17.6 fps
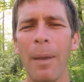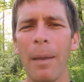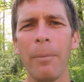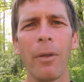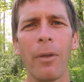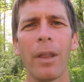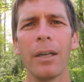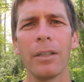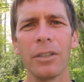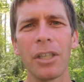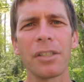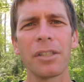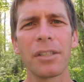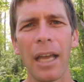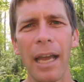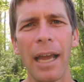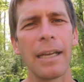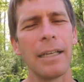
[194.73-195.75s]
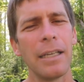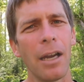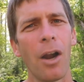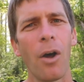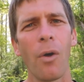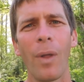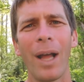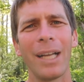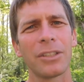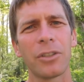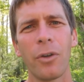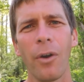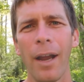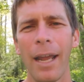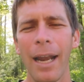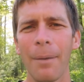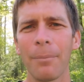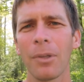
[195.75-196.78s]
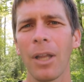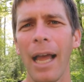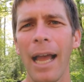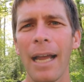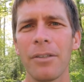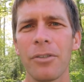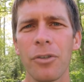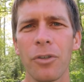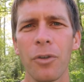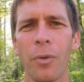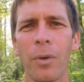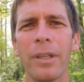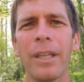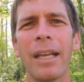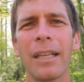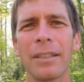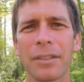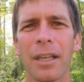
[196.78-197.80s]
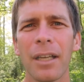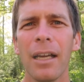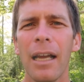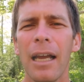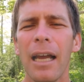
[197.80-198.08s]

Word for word: people that are just saying, you know, that's great, I'm glad you're doing this